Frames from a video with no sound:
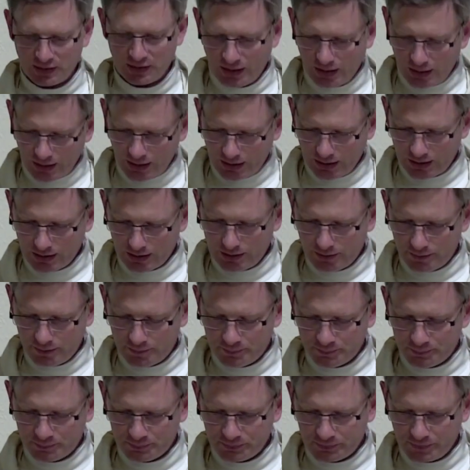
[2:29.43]

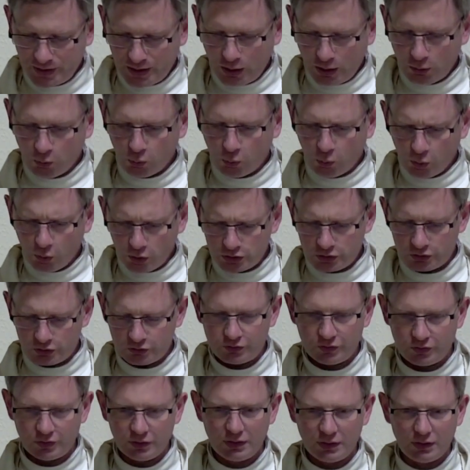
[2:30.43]
Um, a
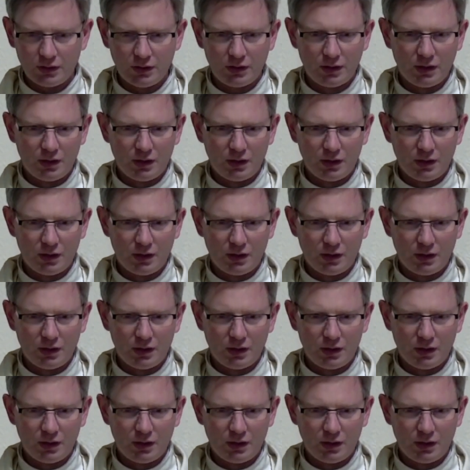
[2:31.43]
wonderful,